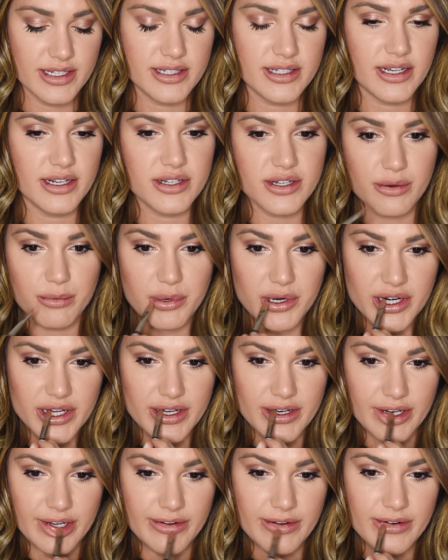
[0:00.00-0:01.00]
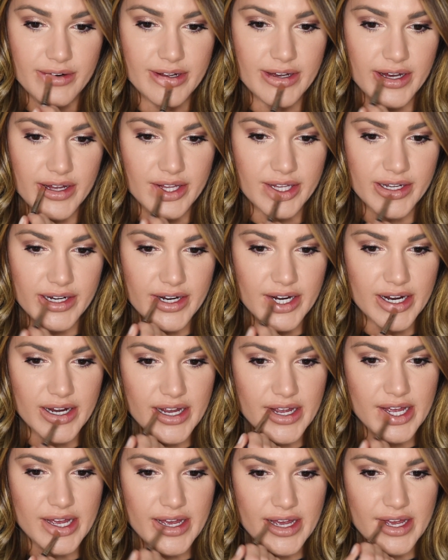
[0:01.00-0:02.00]
is such a pretty nude color.
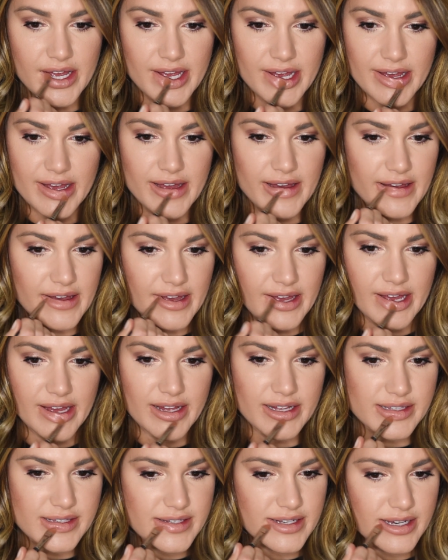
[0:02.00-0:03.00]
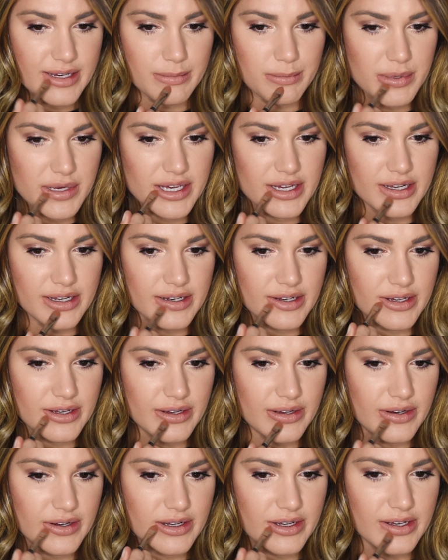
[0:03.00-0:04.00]
It's like a pink
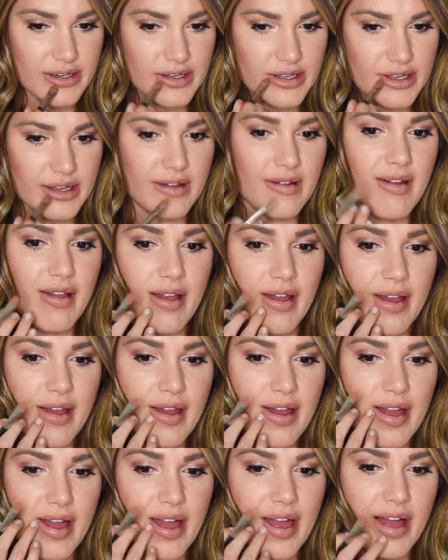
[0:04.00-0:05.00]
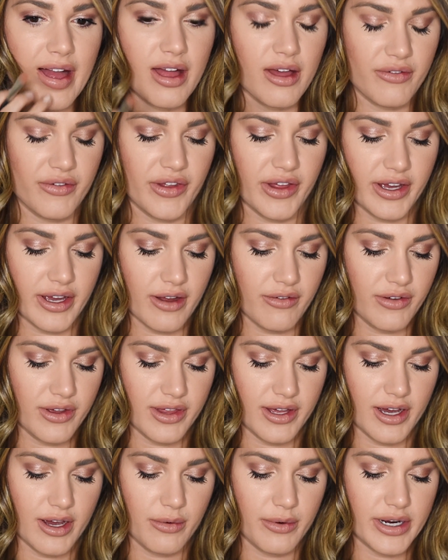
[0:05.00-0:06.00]
nude. I feel like
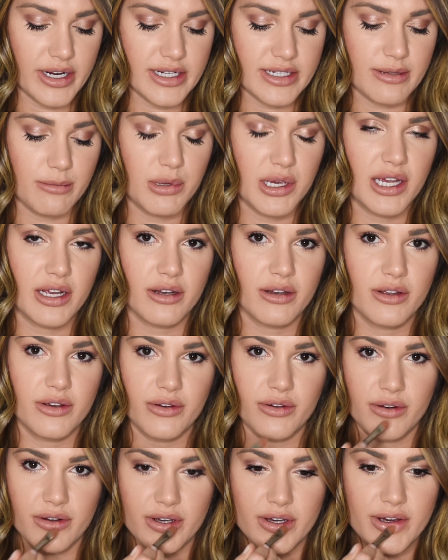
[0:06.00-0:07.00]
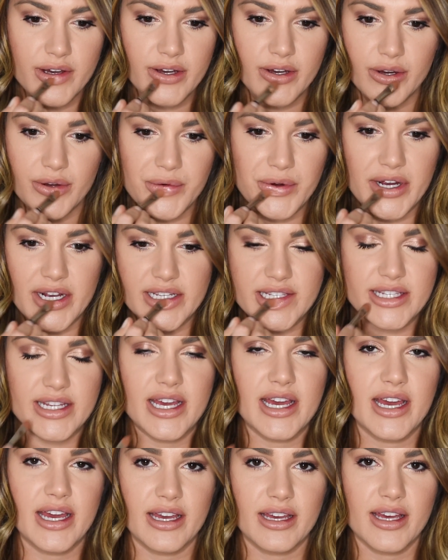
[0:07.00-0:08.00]
everything I wear is a pink nude, or I
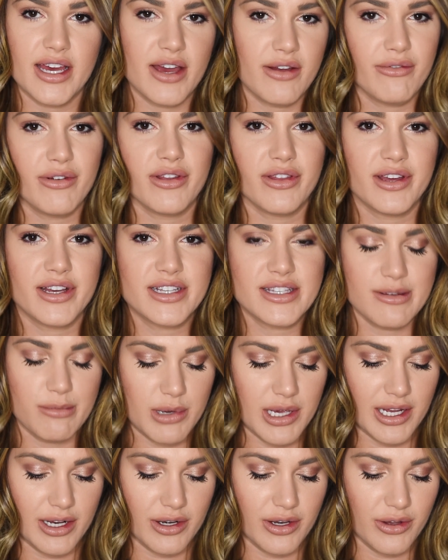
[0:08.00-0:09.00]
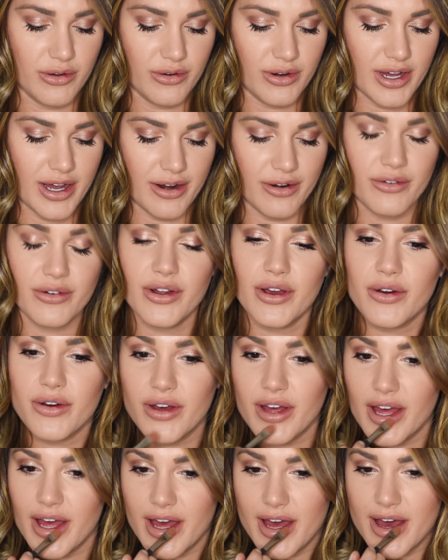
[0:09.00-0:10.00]
say everything is a pink nude. I don't
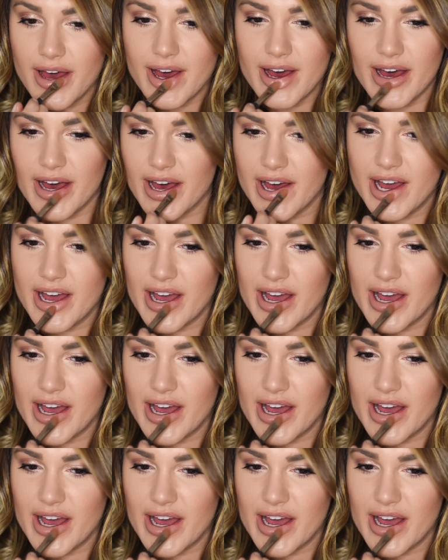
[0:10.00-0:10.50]
know.